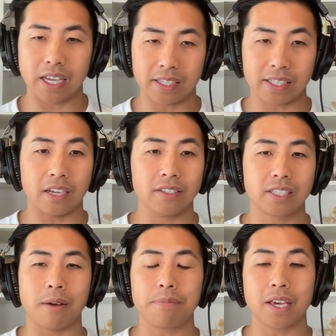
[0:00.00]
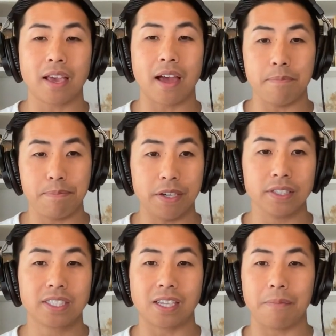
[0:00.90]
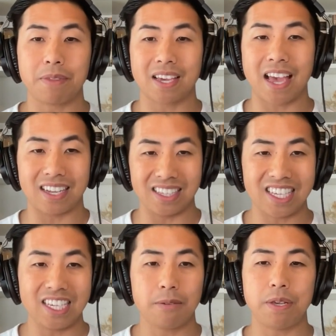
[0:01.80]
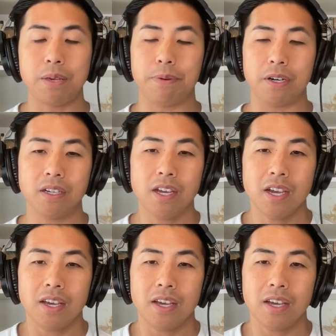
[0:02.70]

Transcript: how to sell something, how to build something, how to lead people,